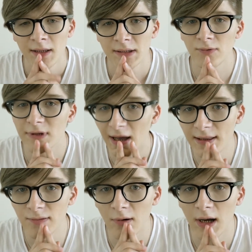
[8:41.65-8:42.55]
So
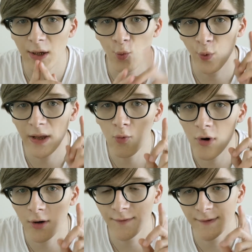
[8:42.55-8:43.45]
that's why we
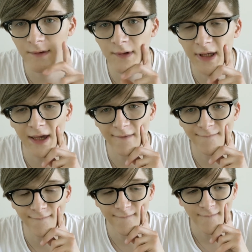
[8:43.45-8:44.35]
want to
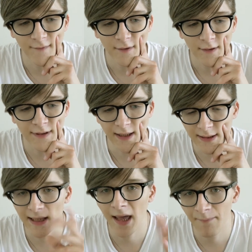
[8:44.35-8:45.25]
give
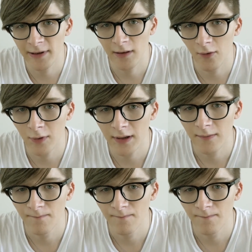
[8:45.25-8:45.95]
this epilogue.